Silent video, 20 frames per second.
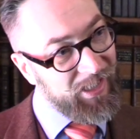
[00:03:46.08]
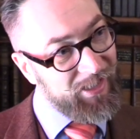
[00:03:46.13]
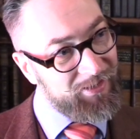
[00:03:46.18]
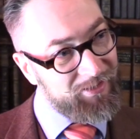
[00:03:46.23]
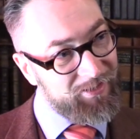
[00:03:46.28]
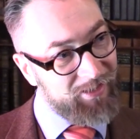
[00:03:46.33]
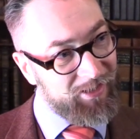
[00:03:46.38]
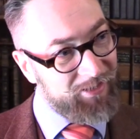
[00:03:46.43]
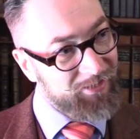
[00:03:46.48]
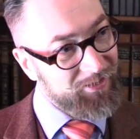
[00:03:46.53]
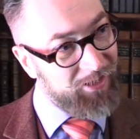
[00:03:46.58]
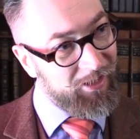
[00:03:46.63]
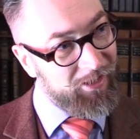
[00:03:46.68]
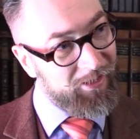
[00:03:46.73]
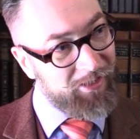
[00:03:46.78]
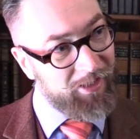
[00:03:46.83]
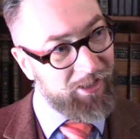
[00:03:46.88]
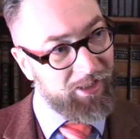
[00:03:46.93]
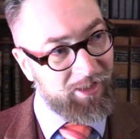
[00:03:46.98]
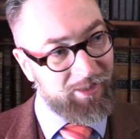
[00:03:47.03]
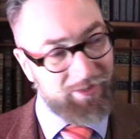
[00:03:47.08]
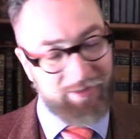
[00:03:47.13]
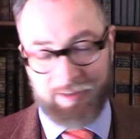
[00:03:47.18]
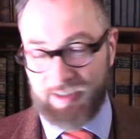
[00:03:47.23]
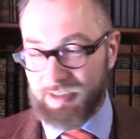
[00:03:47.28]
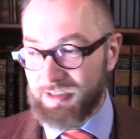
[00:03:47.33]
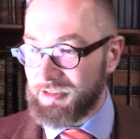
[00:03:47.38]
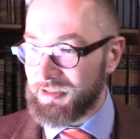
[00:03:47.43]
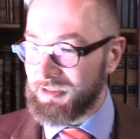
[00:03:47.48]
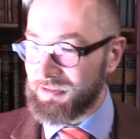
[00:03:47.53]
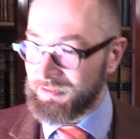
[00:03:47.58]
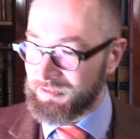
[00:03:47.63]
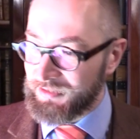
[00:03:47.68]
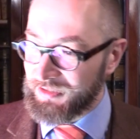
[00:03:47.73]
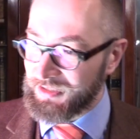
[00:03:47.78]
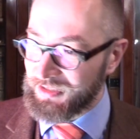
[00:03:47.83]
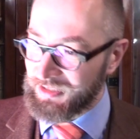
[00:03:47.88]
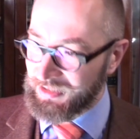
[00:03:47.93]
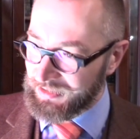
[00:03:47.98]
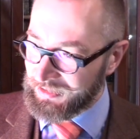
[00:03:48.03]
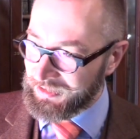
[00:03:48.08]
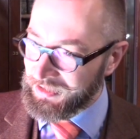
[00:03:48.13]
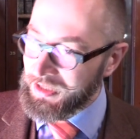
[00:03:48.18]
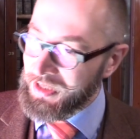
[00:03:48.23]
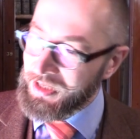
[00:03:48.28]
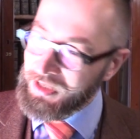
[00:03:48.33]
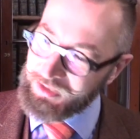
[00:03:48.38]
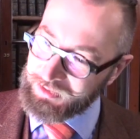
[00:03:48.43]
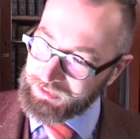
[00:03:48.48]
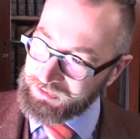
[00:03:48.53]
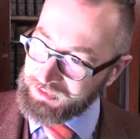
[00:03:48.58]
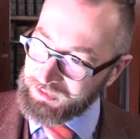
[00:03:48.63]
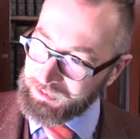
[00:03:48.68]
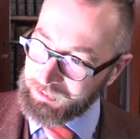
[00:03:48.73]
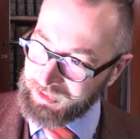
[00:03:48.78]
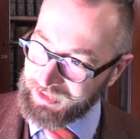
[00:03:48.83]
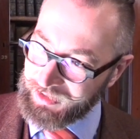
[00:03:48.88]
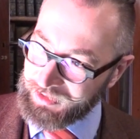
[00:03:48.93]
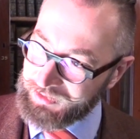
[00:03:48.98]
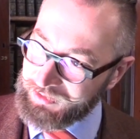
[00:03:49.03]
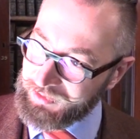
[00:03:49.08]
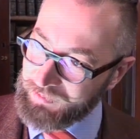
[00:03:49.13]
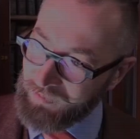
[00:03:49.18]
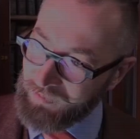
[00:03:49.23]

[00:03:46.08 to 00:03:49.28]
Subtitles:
has that slightly Art Deco feeling to it.